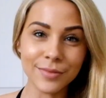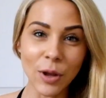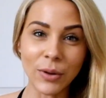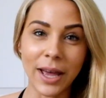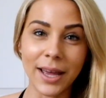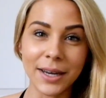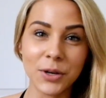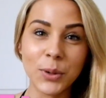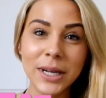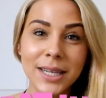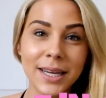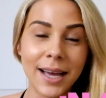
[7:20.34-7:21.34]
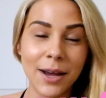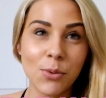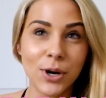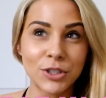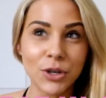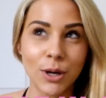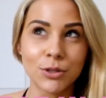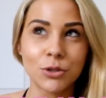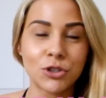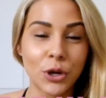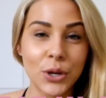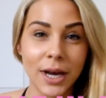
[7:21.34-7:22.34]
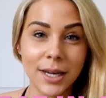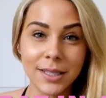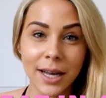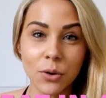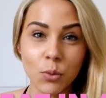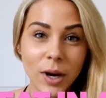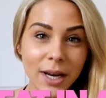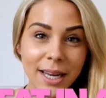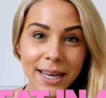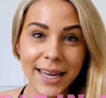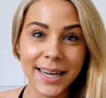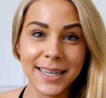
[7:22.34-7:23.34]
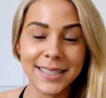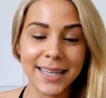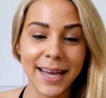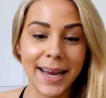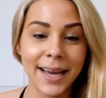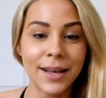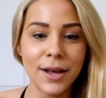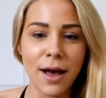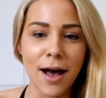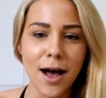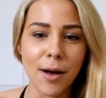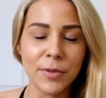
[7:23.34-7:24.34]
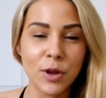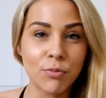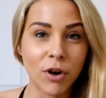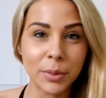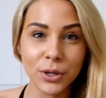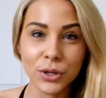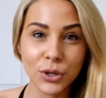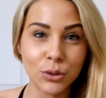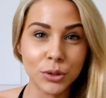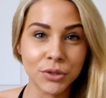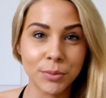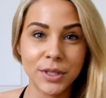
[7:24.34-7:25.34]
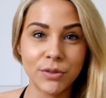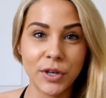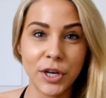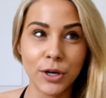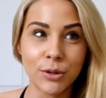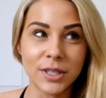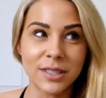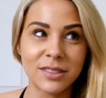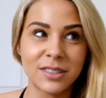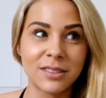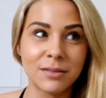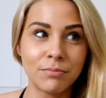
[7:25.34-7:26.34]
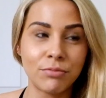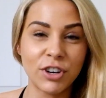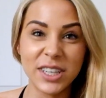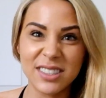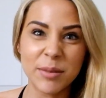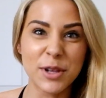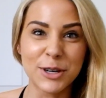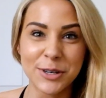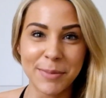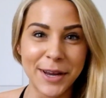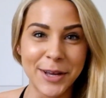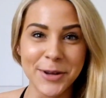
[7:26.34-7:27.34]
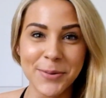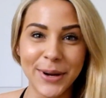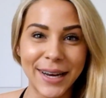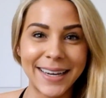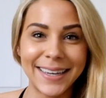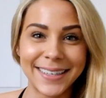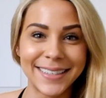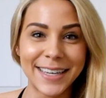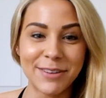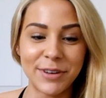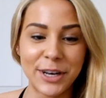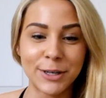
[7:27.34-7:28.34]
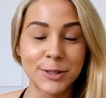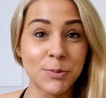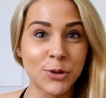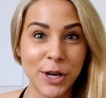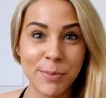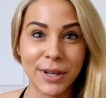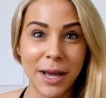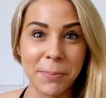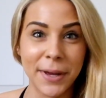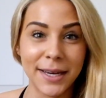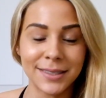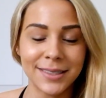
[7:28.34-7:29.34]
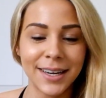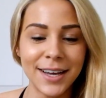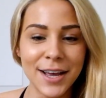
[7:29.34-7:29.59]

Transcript: Okay, and quickly I want to also show you guys kind of what I eat in a day. You probably are going to notice from these videos it's pretty similar to my other what I eat in a day videos, pretty plant-based.